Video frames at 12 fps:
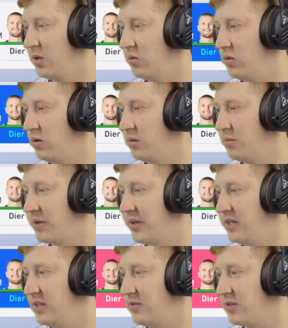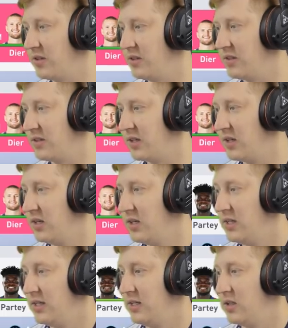it will pay dividends.
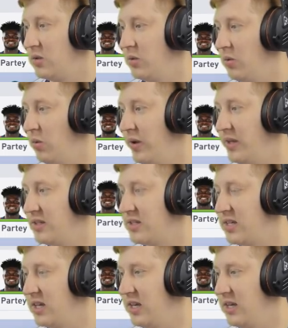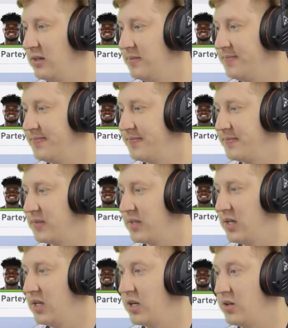We will wait and see.
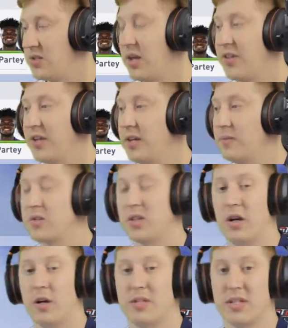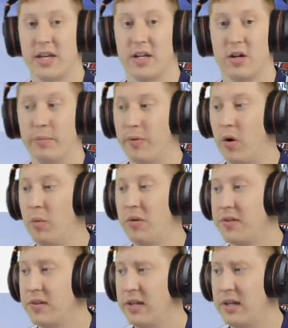Here goes nothing. Time to take on
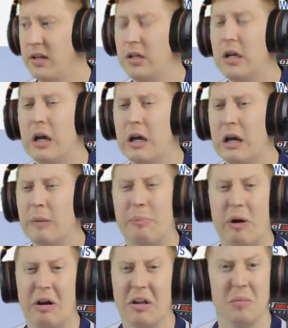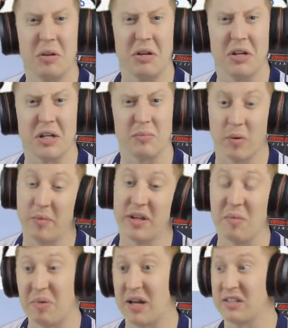Bournemouth, and then uh, Bayern Munich probably
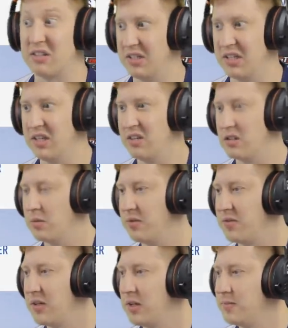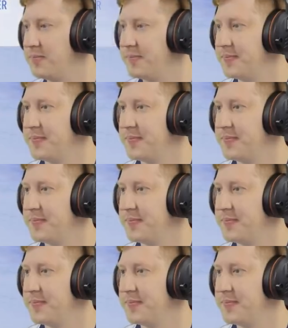get battered again. To be fair.